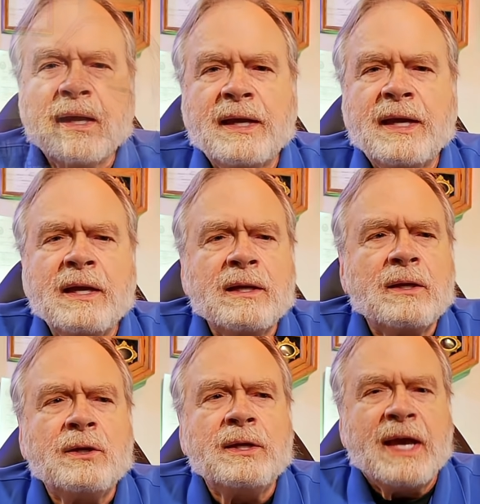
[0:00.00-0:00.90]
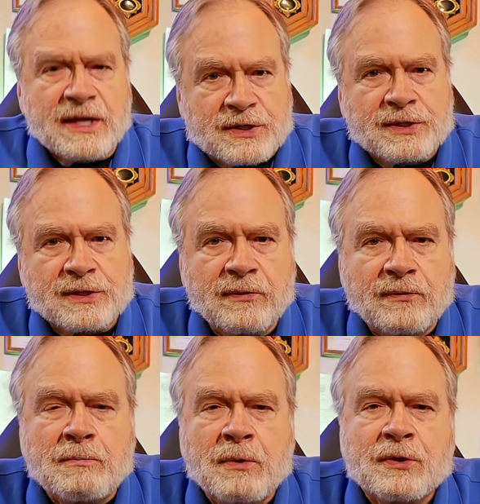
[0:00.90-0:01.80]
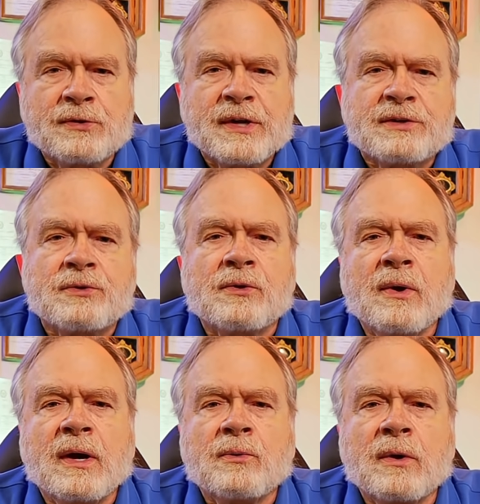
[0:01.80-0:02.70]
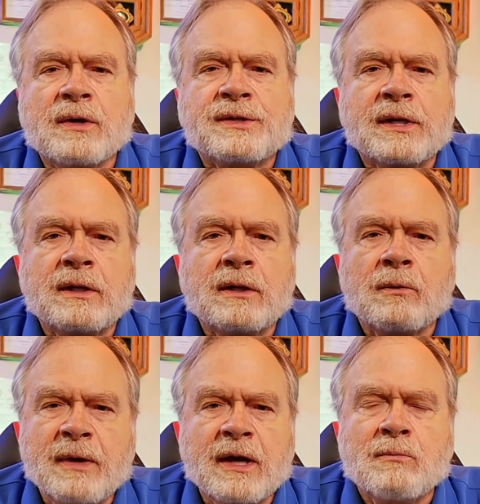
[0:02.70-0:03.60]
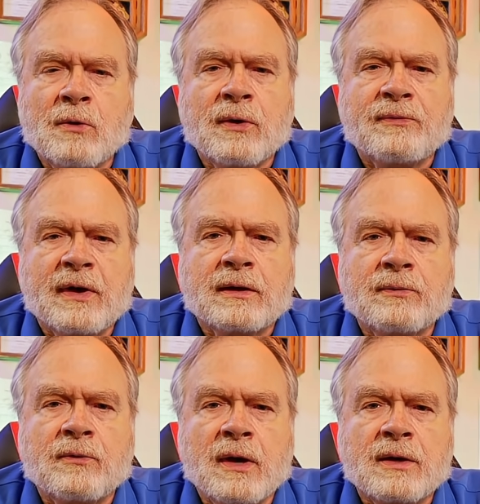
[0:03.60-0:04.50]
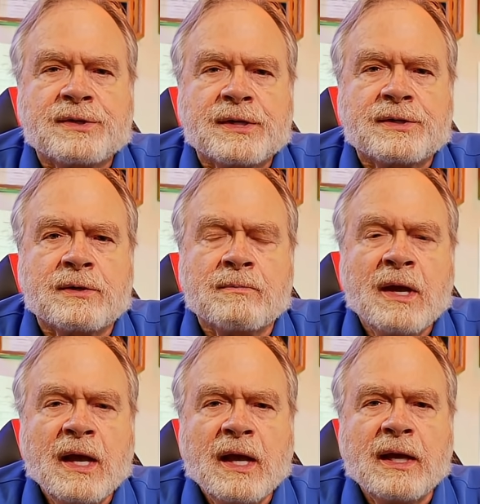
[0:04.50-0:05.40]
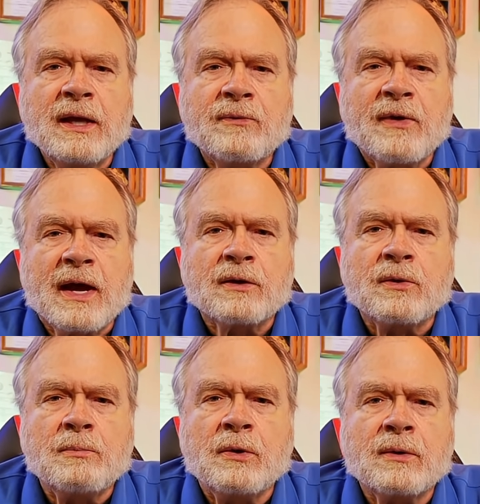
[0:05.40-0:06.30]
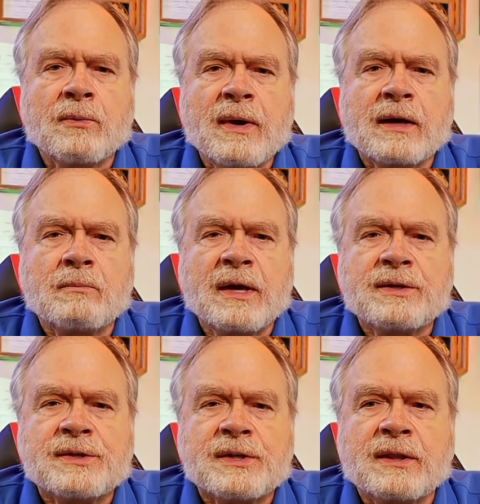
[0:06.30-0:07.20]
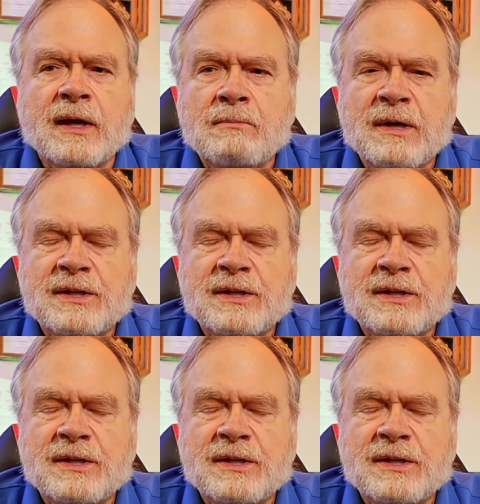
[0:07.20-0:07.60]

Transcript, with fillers: Okay, yes, if you put those extra ground rods in, it'll make a more effective ground system. In fact, the book recommends that they be